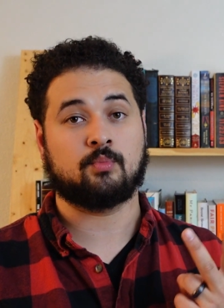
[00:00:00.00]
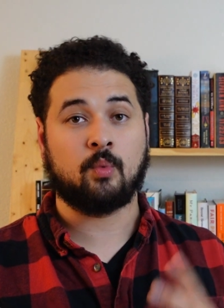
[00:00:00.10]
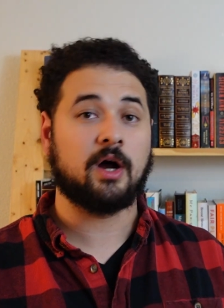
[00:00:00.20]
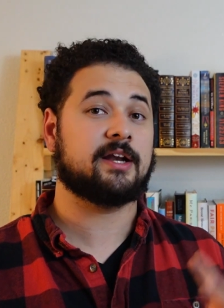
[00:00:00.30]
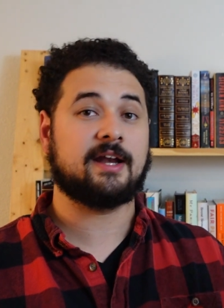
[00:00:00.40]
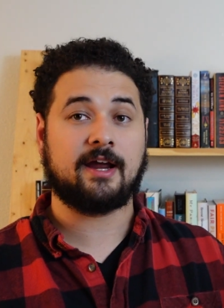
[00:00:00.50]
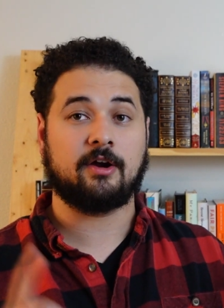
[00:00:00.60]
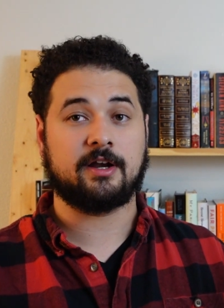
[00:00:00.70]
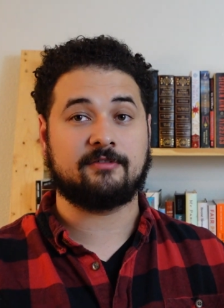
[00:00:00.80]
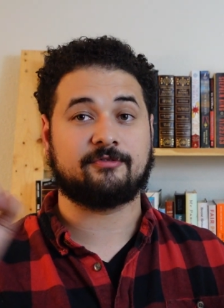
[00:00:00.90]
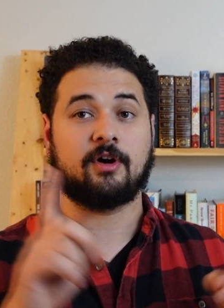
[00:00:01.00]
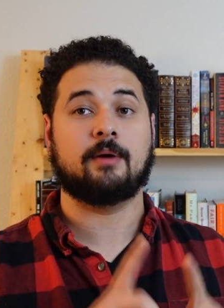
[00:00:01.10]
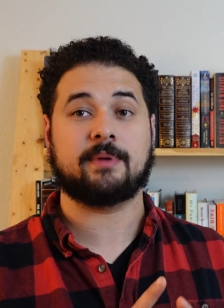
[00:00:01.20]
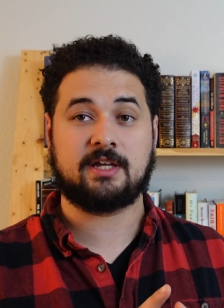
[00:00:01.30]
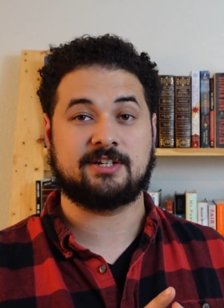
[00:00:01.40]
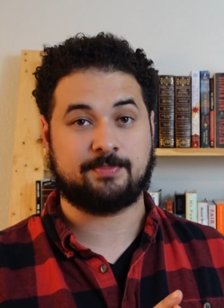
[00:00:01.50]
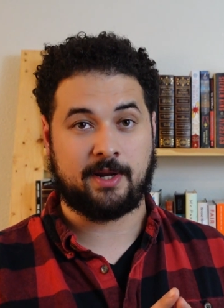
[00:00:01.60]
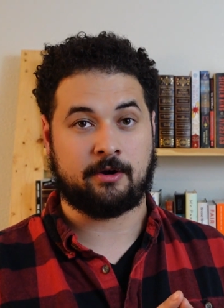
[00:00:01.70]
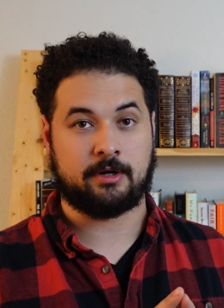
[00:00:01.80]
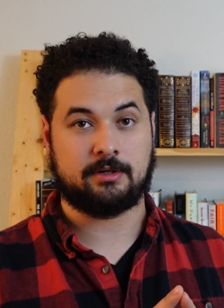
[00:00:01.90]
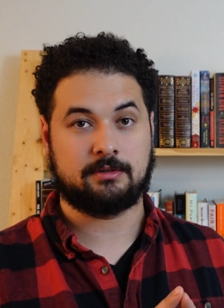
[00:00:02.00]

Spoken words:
one inherited from each parent.